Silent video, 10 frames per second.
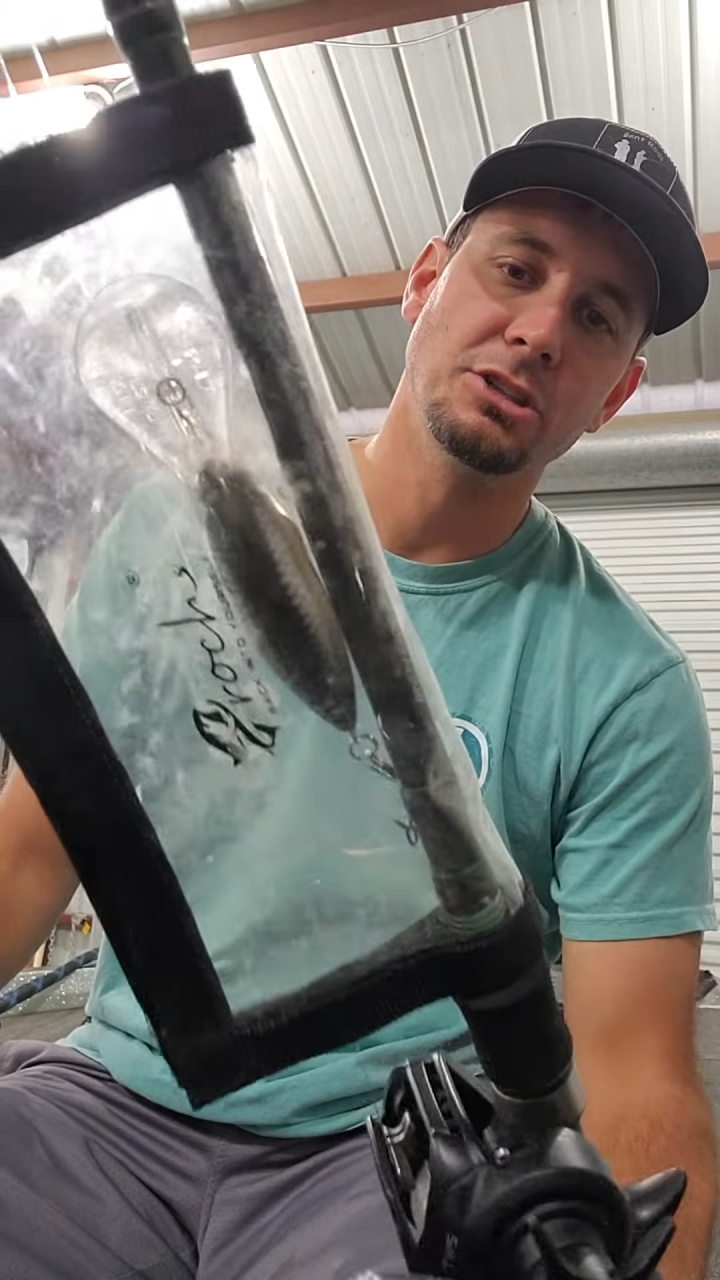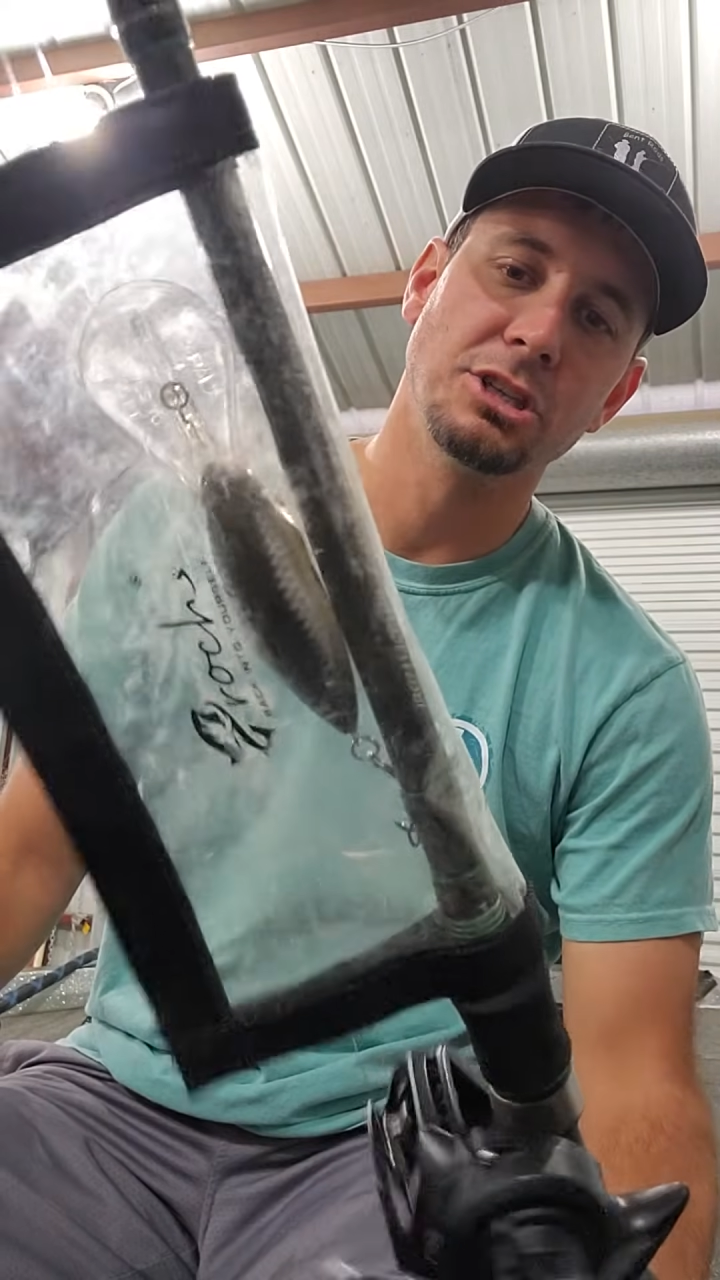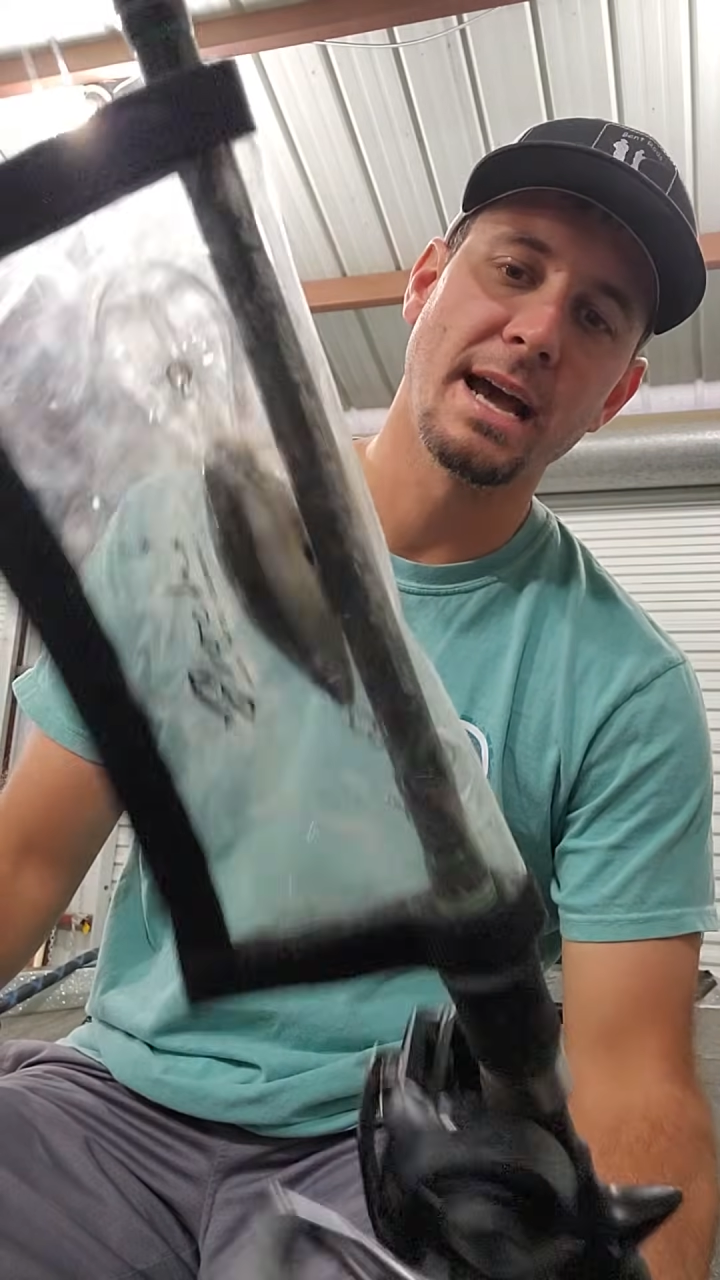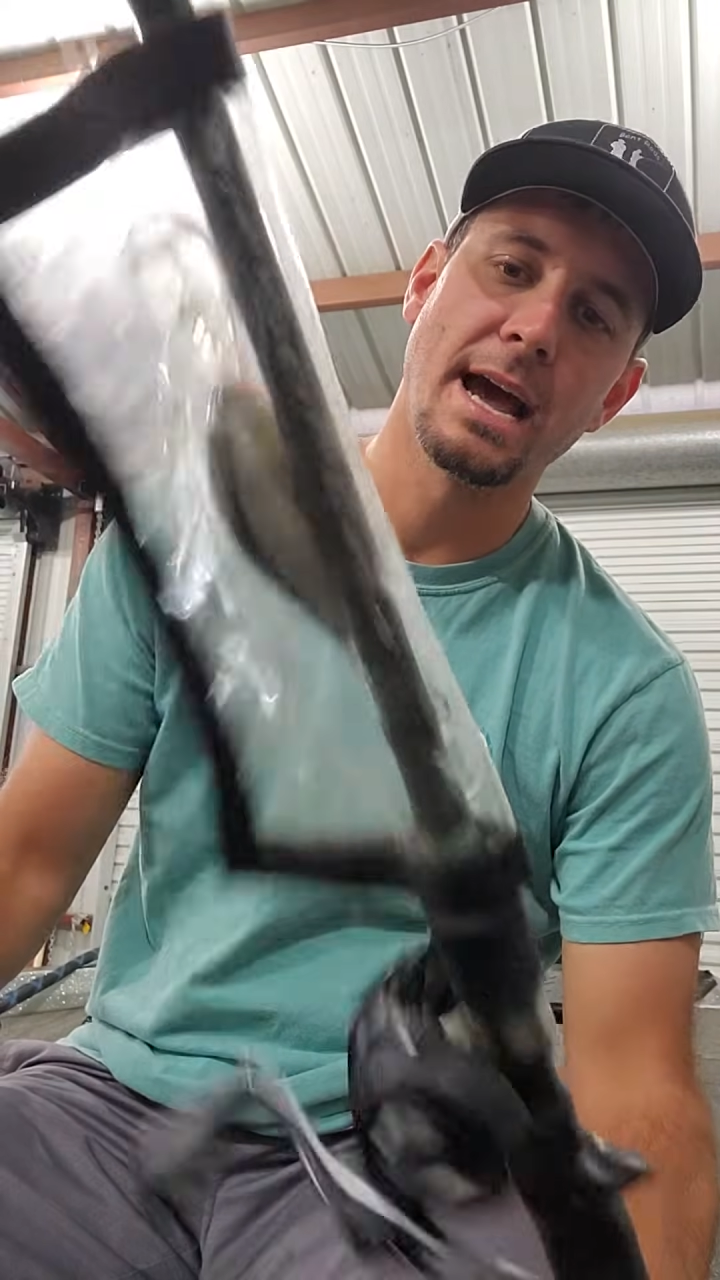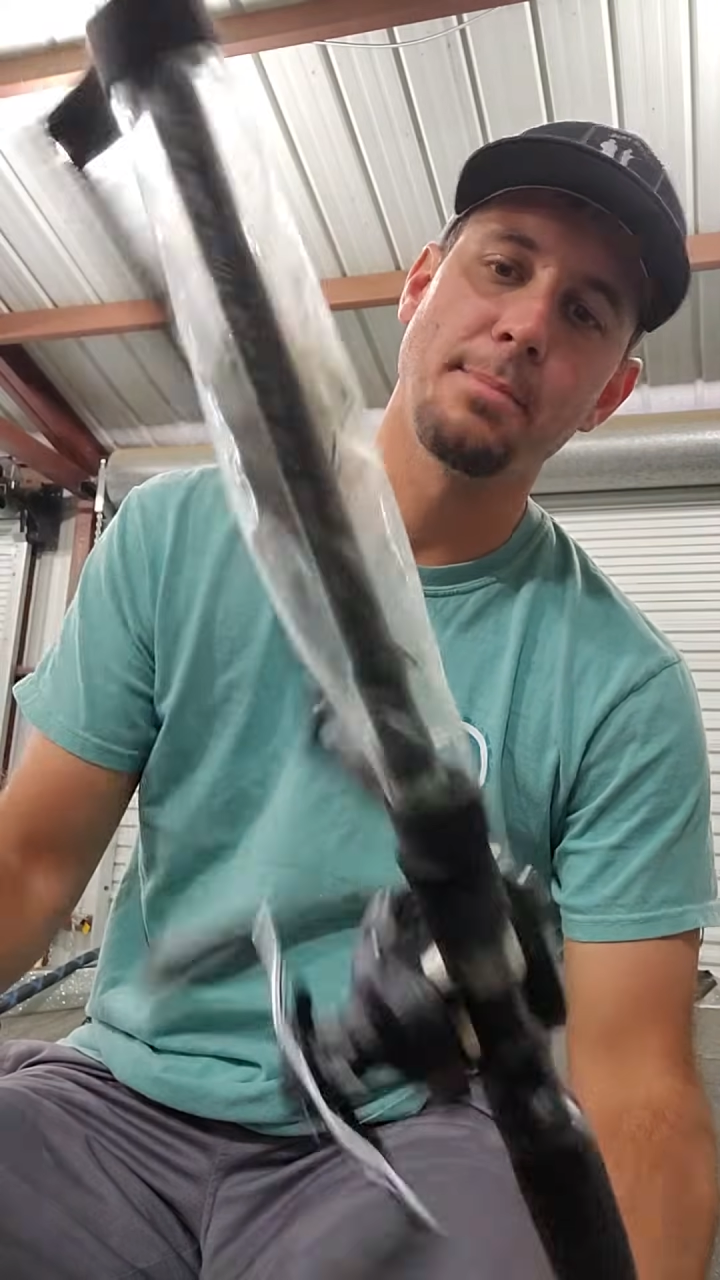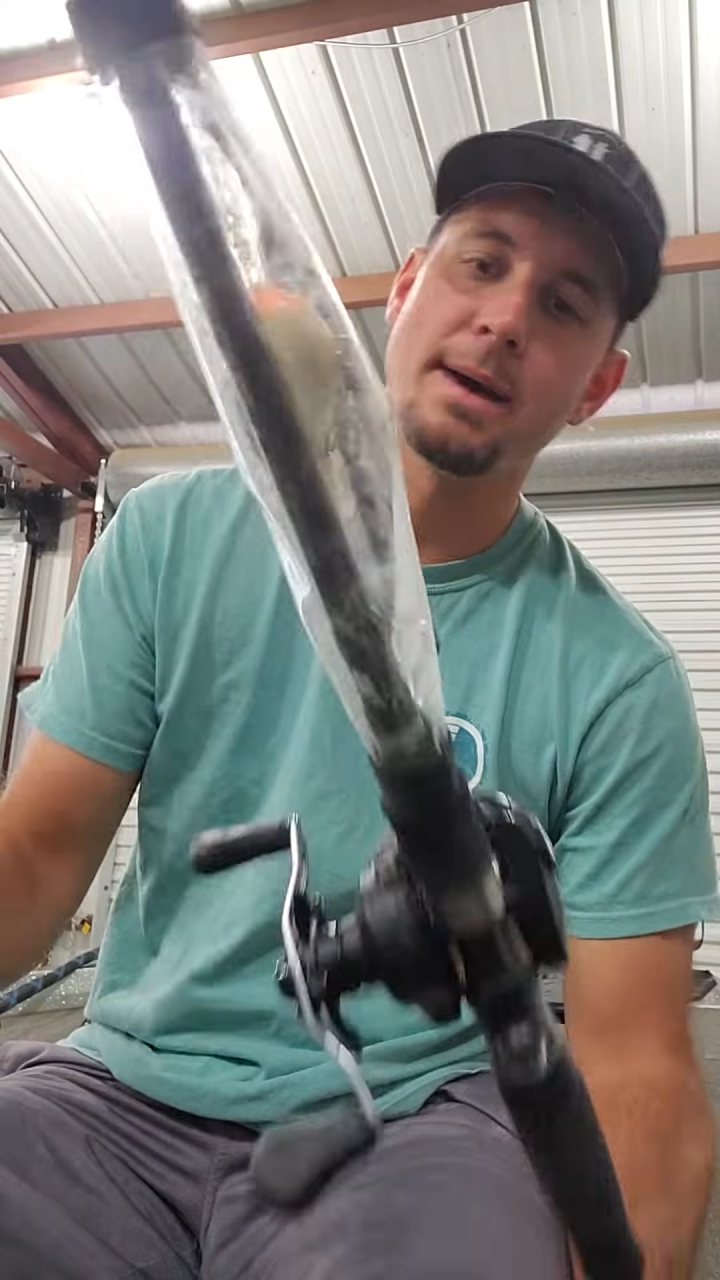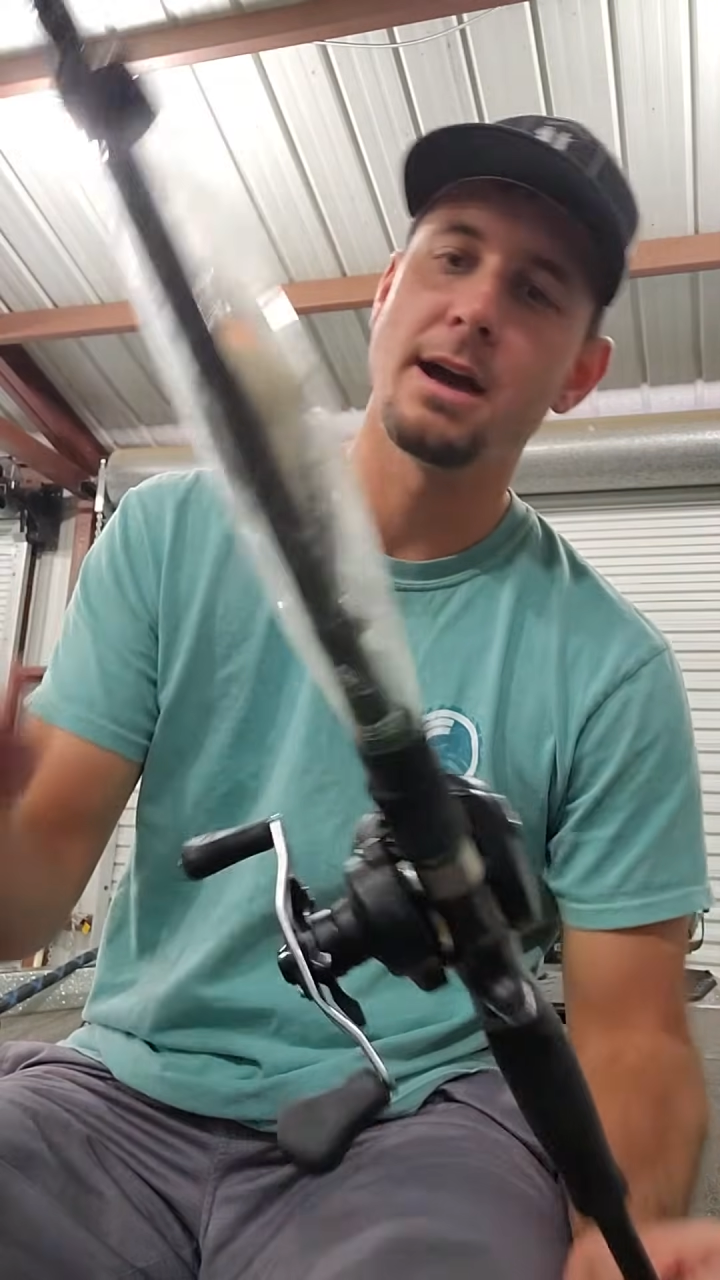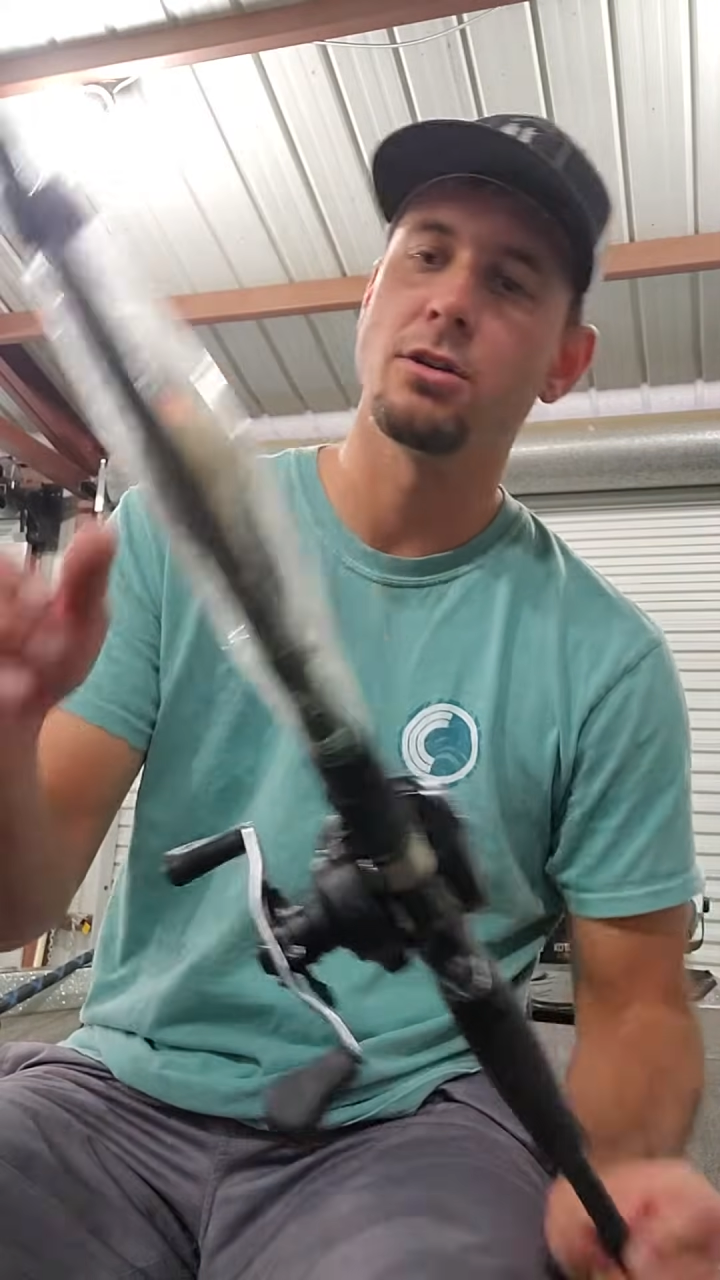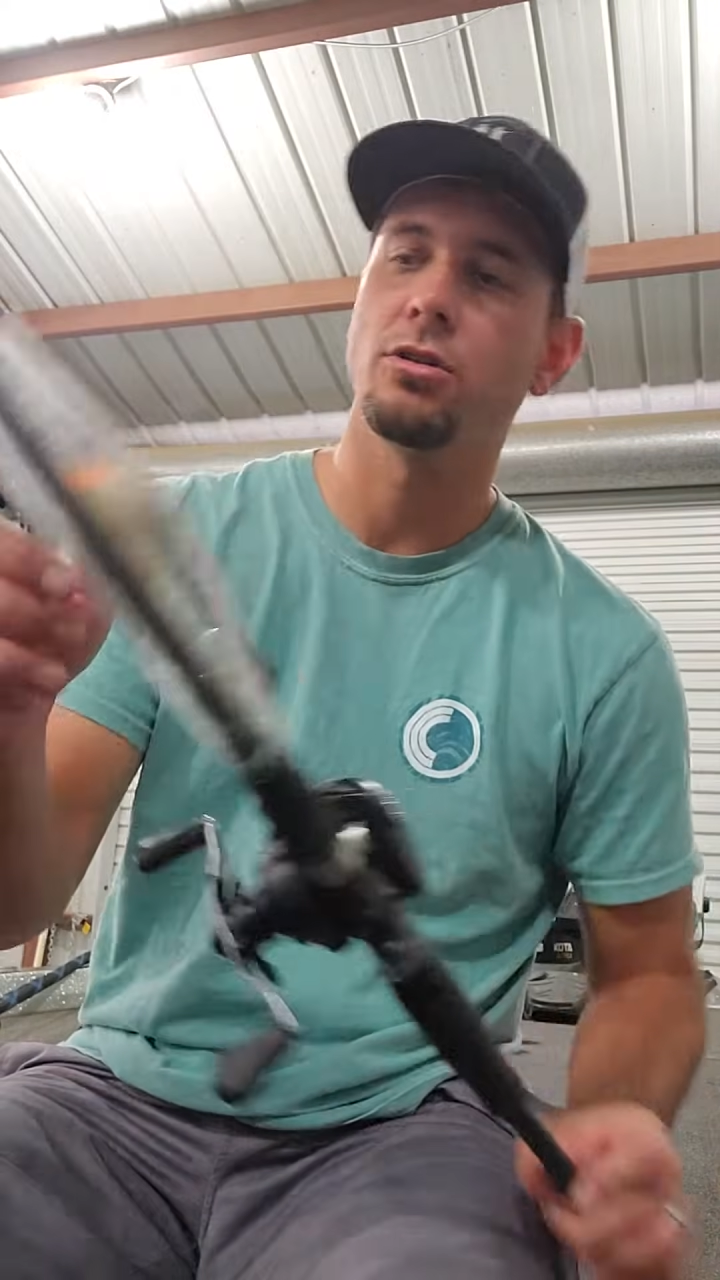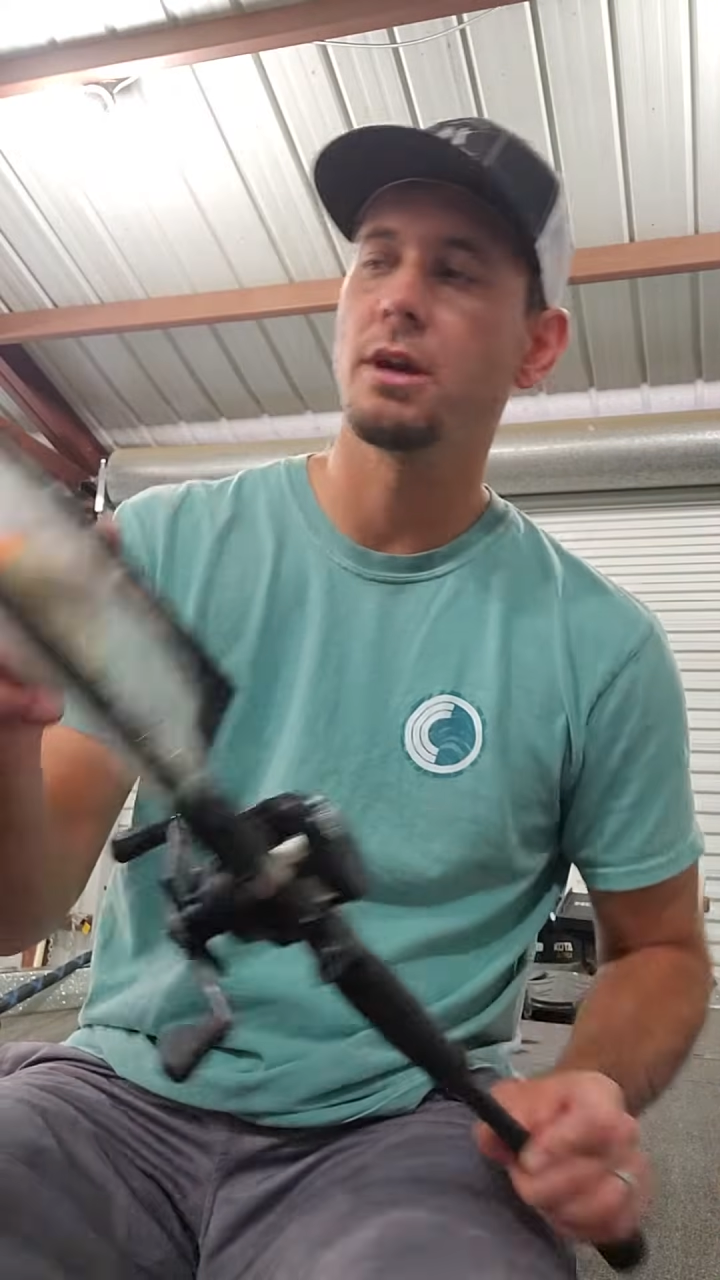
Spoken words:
a shad pattern